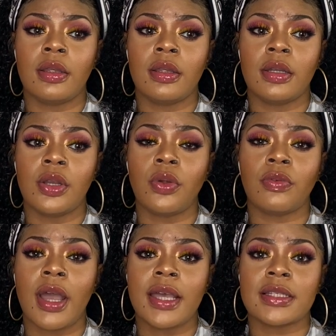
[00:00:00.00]

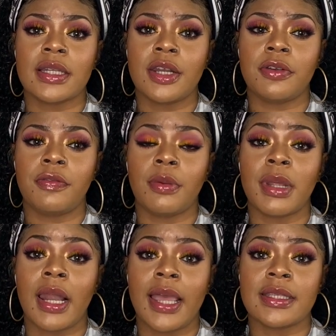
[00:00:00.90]
notarized letter from a
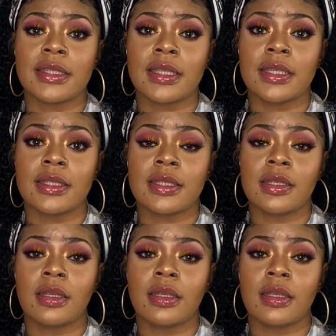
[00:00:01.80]
licensed